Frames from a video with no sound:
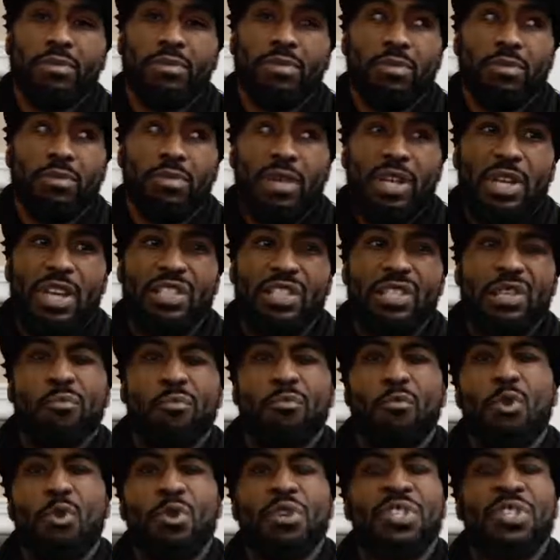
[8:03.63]
It's a
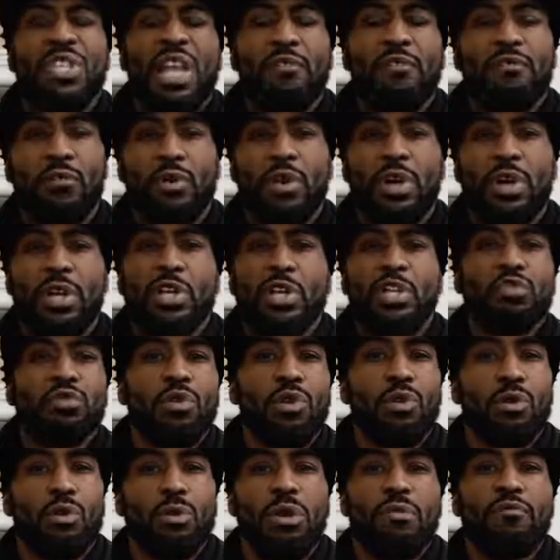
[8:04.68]
more safer and
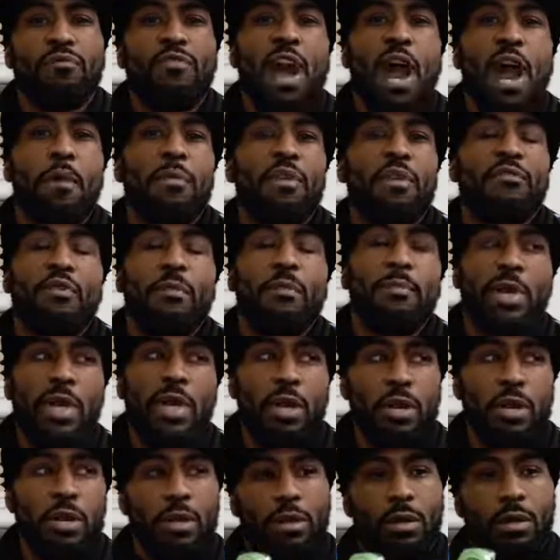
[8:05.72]
controlled environment for me.
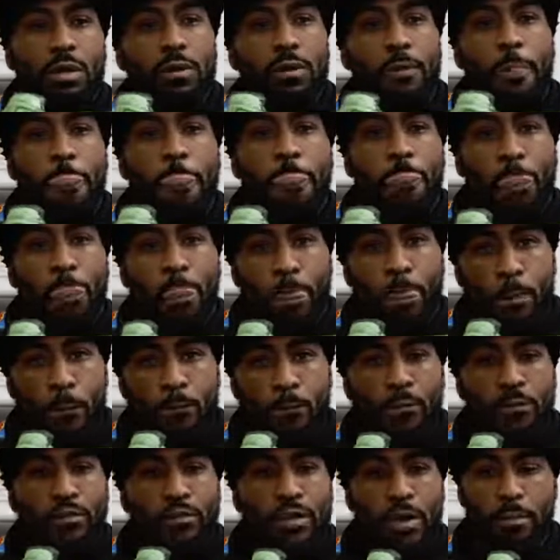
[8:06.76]

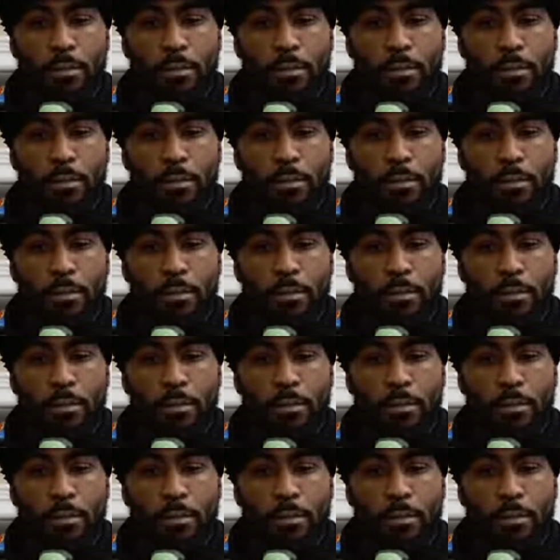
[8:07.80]
Feel me?